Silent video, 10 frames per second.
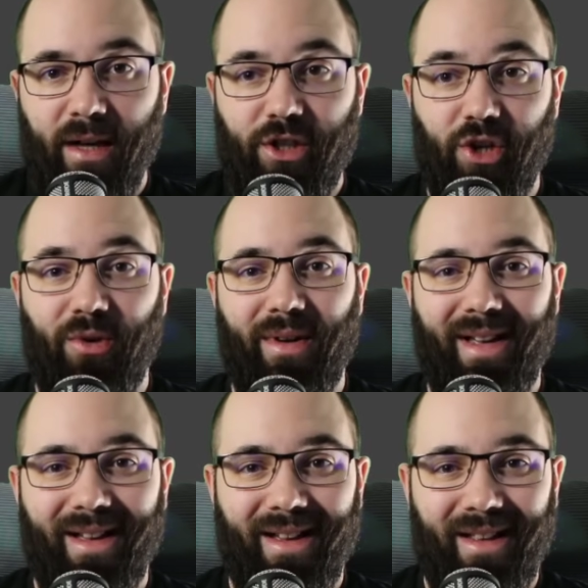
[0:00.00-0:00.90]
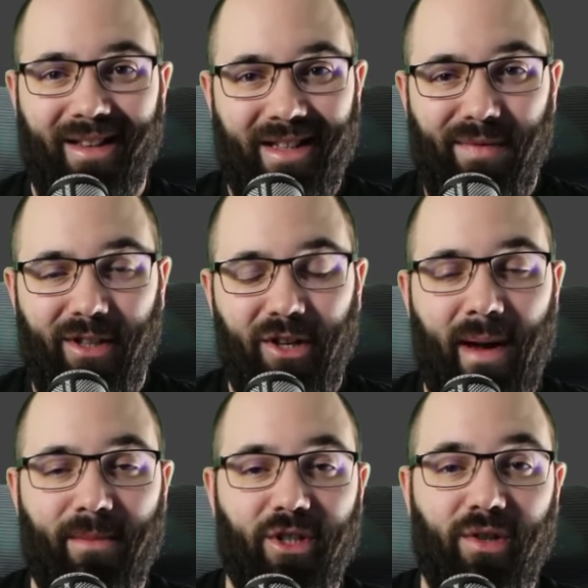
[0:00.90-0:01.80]
So uh, in this video,
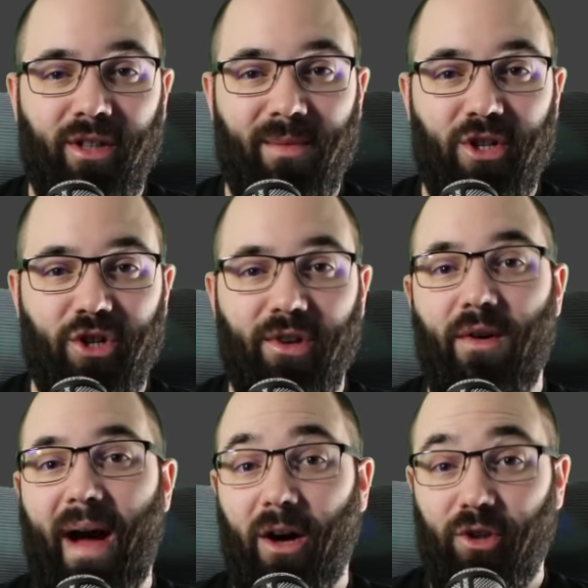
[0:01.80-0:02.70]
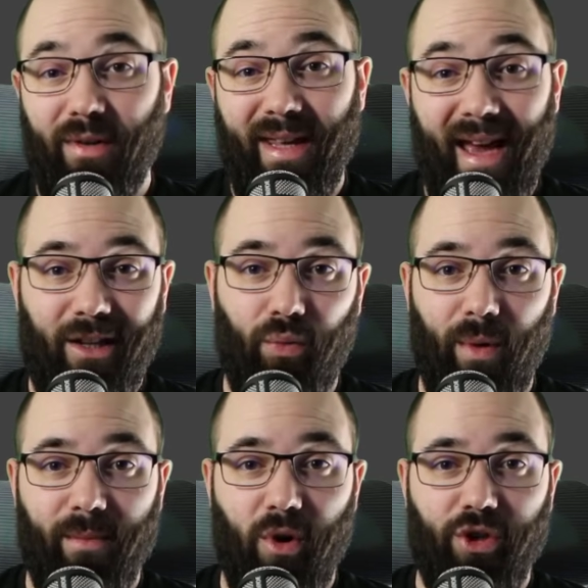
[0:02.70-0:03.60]
I'm just going to be showing you how to get
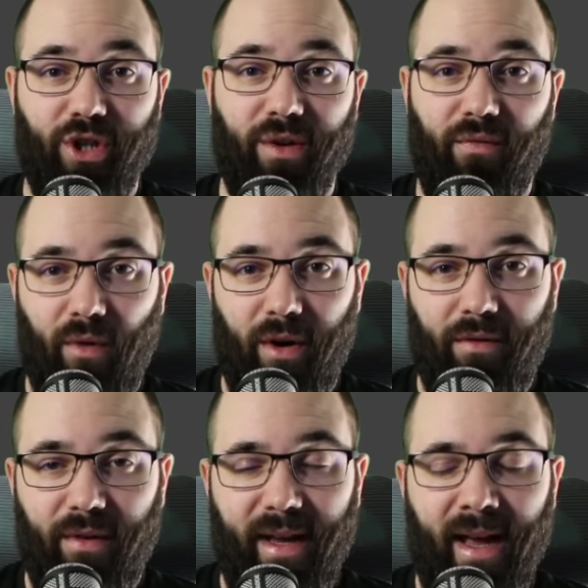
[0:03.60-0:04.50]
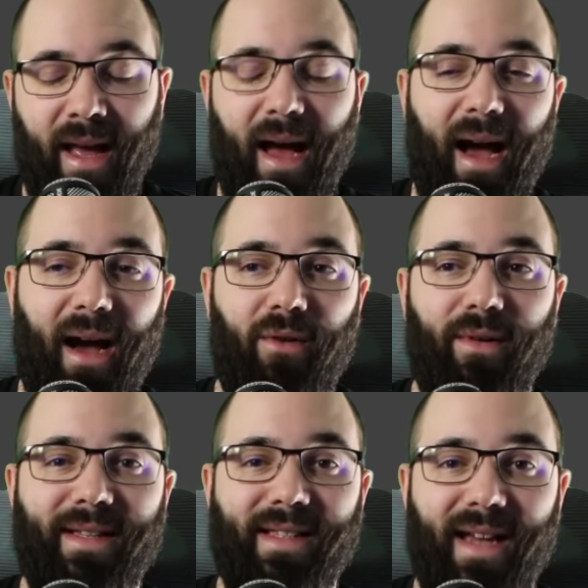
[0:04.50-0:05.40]
Twinmotion for free, how
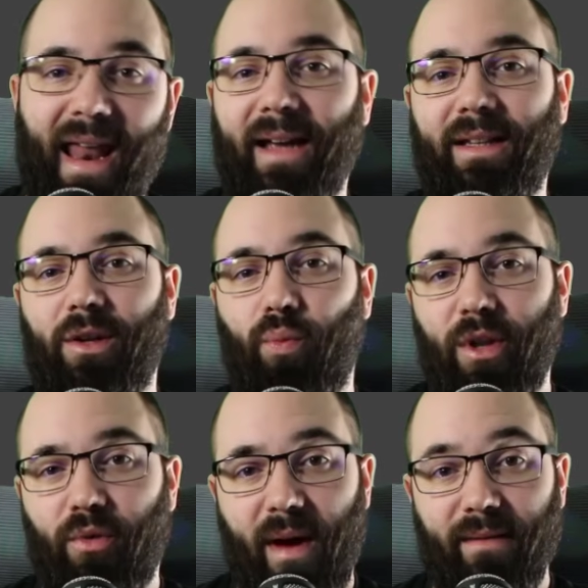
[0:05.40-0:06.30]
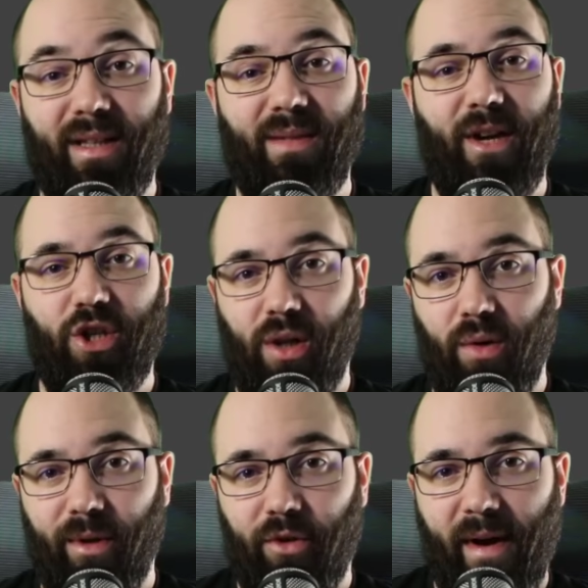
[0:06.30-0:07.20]
it's connected with Revit,
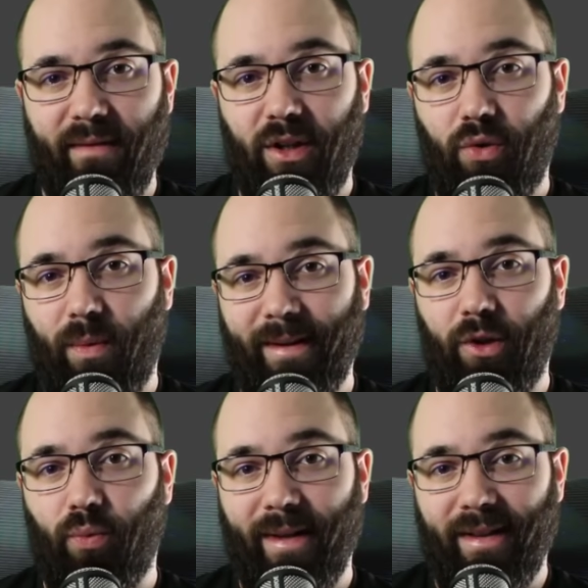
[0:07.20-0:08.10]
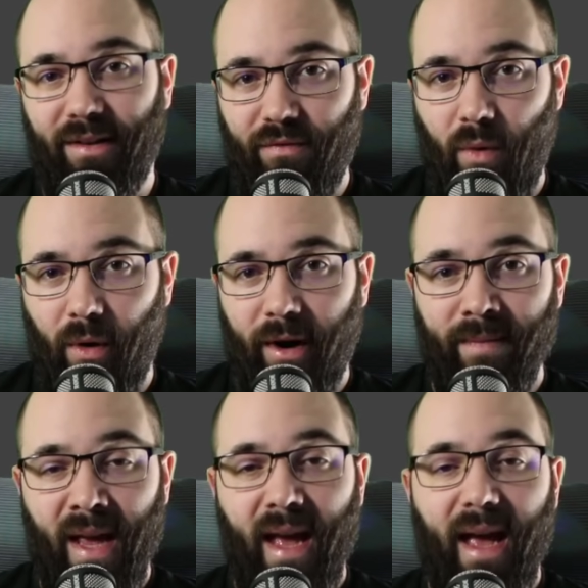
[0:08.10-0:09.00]
especially with Revit twenty
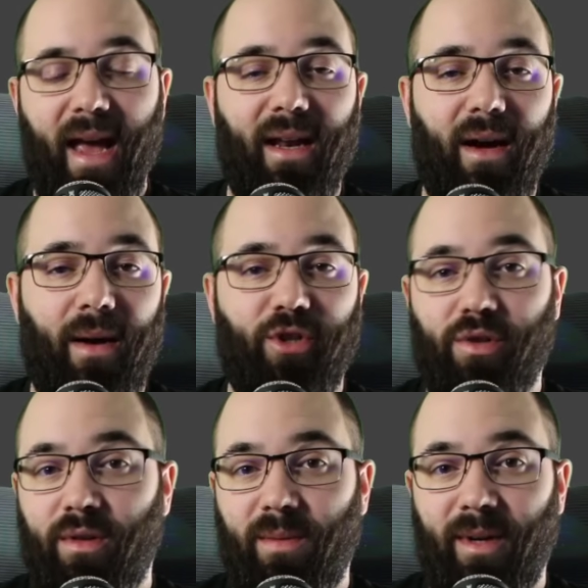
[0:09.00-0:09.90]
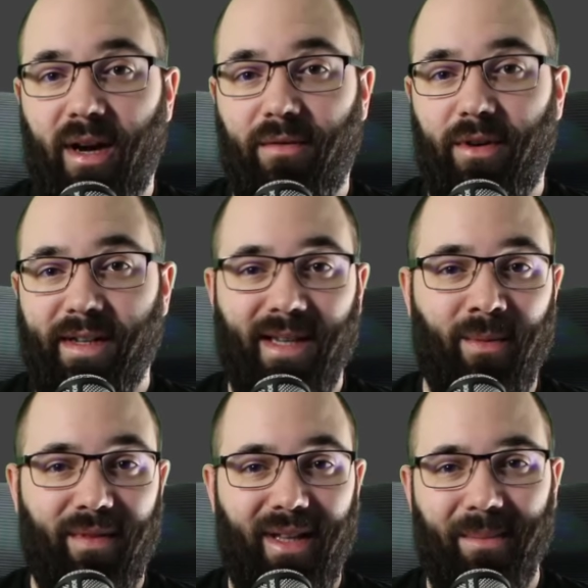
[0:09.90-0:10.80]
twenty-four, and I'm just going to be covering
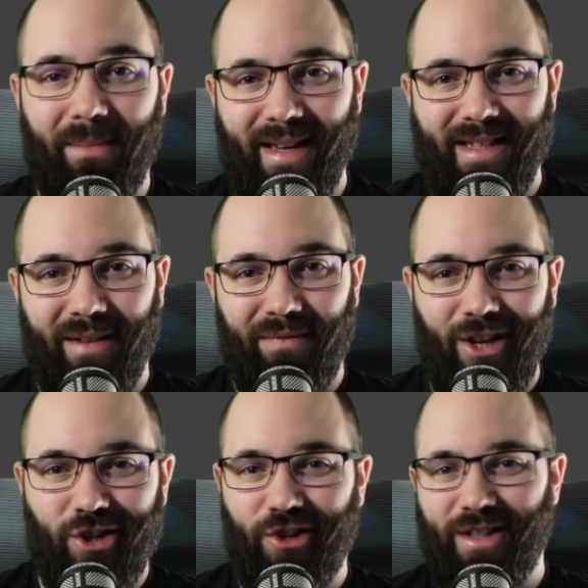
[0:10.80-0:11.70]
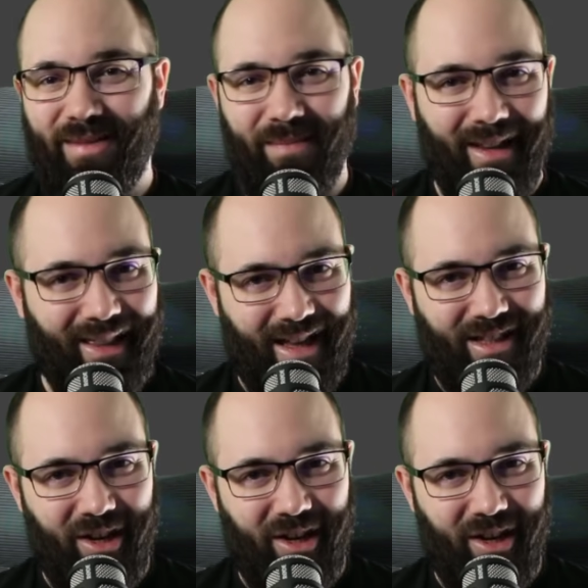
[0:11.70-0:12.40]
some of the basic features. Let's